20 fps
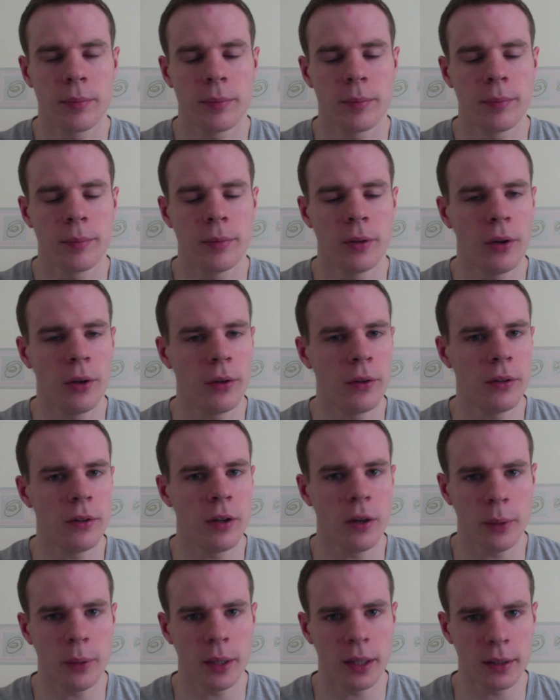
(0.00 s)
not
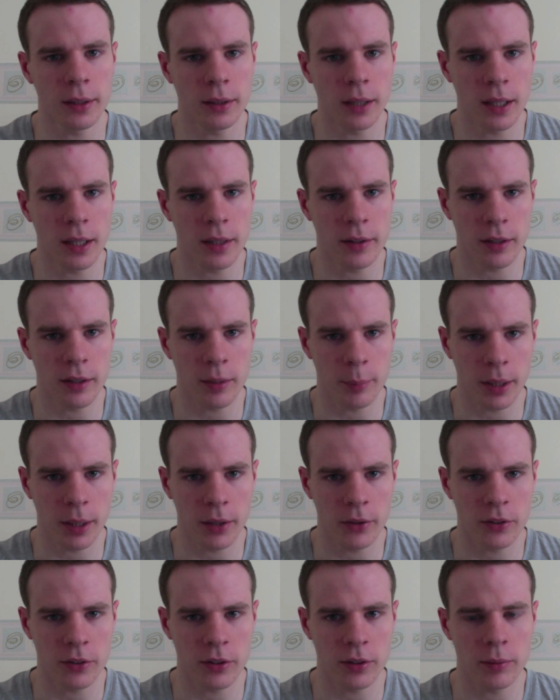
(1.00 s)
knowing anything
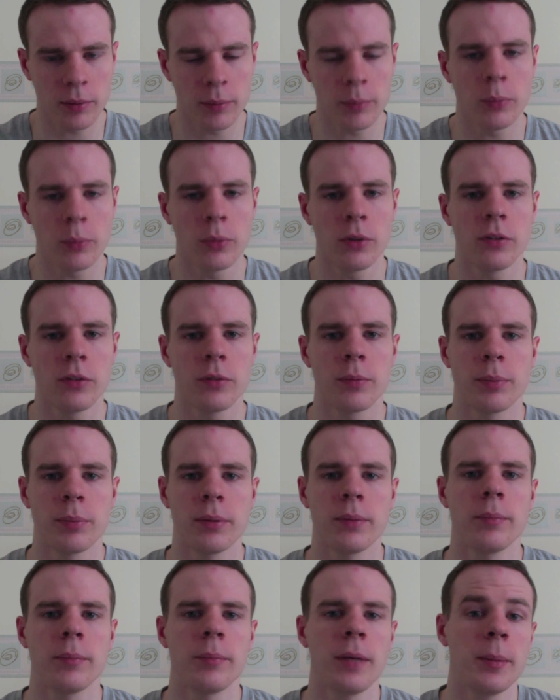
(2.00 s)
about it was
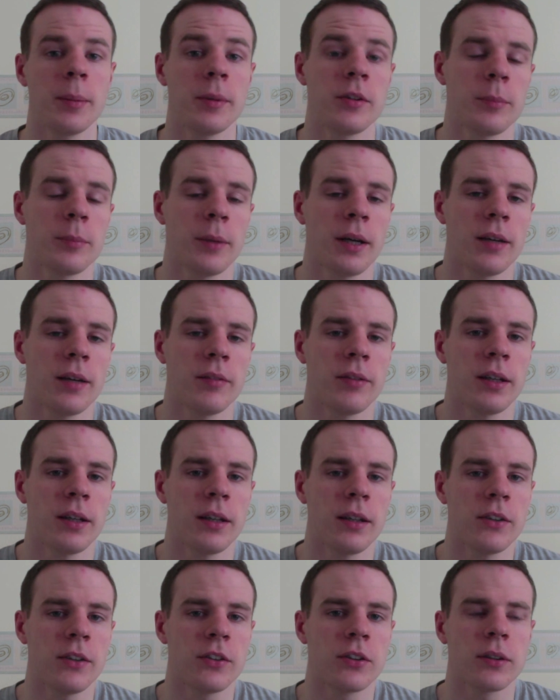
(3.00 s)
maybe to my
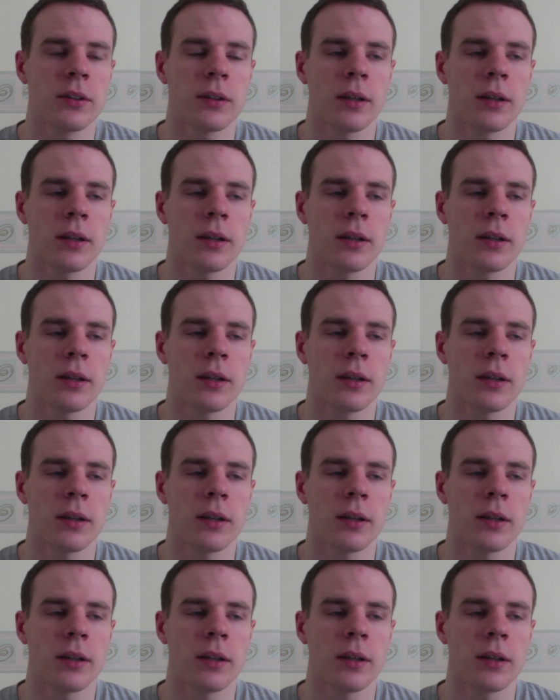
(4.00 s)
advantage.